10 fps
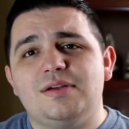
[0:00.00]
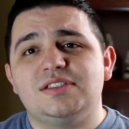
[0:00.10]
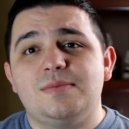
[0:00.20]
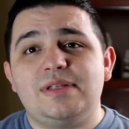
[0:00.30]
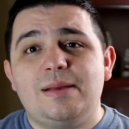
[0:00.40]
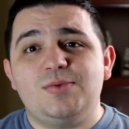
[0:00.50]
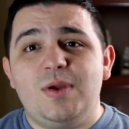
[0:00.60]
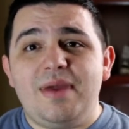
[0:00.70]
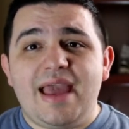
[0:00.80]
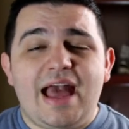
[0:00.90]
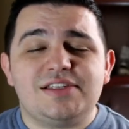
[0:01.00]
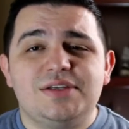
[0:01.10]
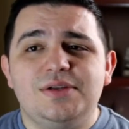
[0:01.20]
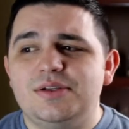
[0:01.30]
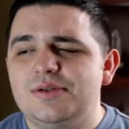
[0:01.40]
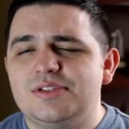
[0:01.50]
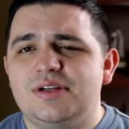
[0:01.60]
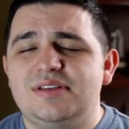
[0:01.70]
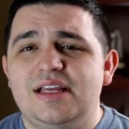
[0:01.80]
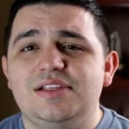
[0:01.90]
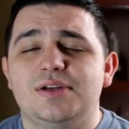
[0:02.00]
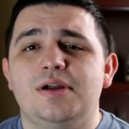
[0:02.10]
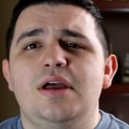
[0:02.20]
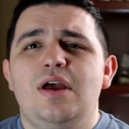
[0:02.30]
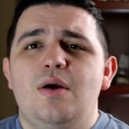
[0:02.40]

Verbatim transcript: or sometimes we may ask you to do certain things, or